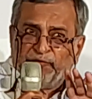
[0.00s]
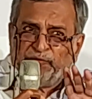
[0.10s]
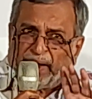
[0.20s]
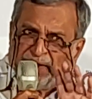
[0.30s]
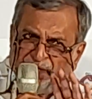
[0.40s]

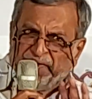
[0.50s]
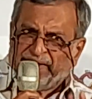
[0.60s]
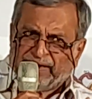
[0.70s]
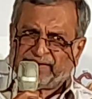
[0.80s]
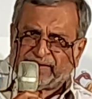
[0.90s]
One of the
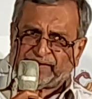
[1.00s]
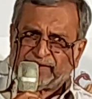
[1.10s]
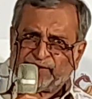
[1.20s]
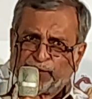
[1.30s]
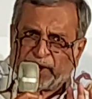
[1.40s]

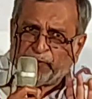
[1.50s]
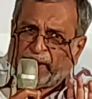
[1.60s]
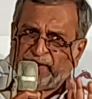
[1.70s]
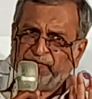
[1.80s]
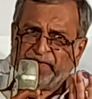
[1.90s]
reasons, okay,
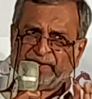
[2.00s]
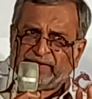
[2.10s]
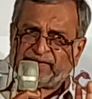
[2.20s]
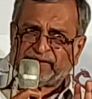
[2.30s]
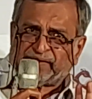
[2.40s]
one of the
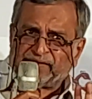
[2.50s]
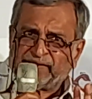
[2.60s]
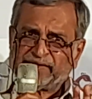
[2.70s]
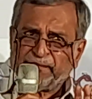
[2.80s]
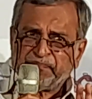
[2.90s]

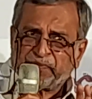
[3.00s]
reasons,